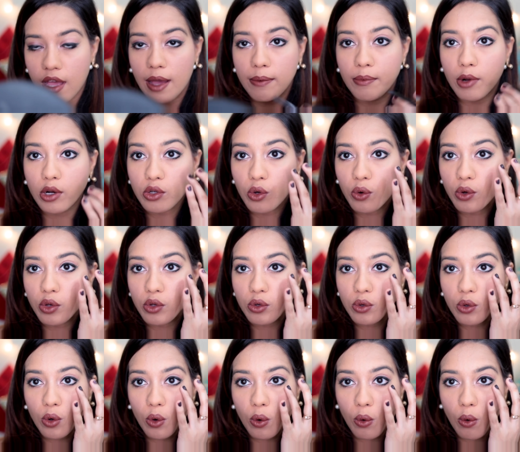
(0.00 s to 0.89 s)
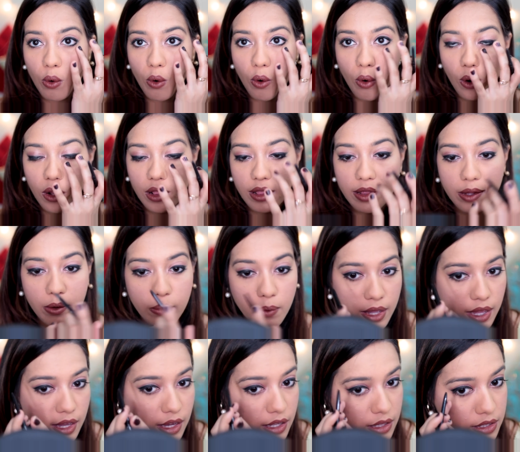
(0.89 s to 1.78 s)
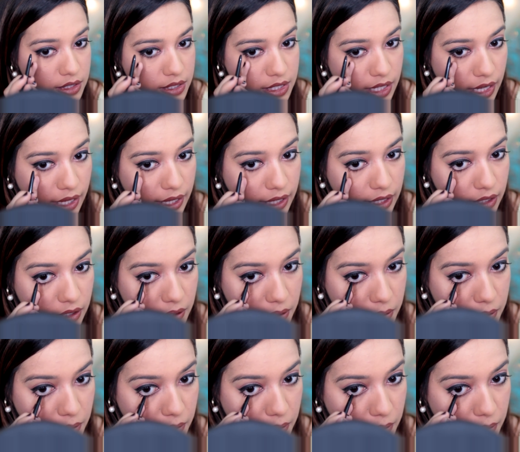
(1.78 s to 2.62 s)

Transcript: I'm not going to go all the way inside.